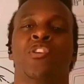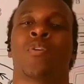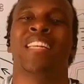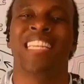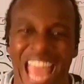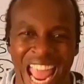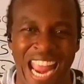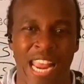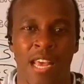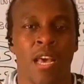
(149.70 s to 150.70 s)
your
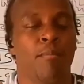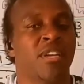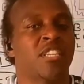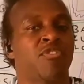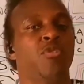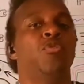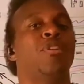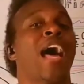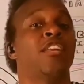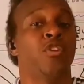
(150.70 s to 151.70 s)
day. Because if you do
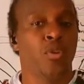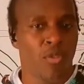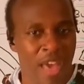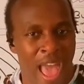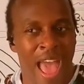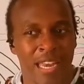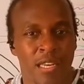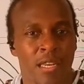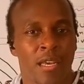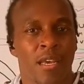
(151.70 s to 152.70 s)
not do that,